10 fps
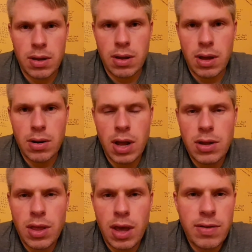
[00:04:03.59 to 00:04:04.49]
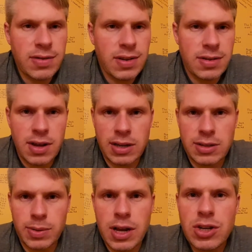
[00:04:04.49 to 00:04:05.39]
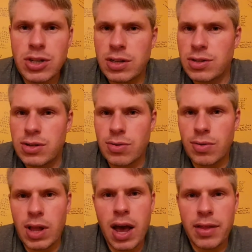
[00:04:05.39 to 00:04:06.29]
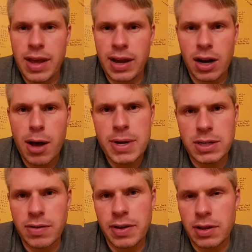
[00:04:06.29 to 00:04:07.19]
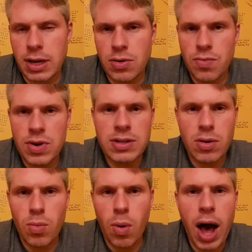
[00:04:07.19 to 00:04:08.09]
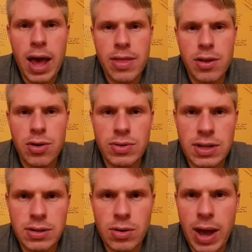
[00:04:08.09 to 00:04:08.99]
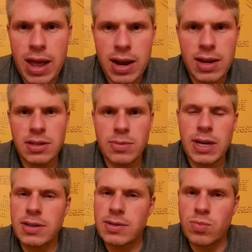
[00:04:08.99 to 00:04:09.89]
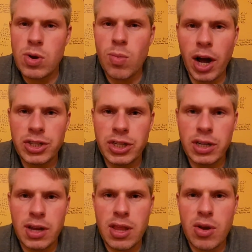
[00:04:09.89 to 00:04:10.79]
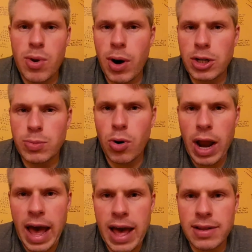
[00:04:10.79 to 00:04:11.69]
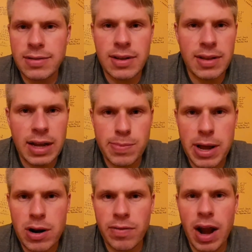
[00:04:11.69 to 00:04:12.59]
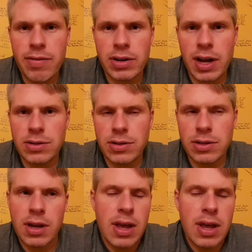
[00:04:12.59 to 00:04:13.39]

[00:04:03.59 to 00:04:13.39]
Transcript: And the easiest explanation is just to rely on the economics of it. The reason why the news is the way it is because we watch it and then we watch more ads, and that's better for advertisers.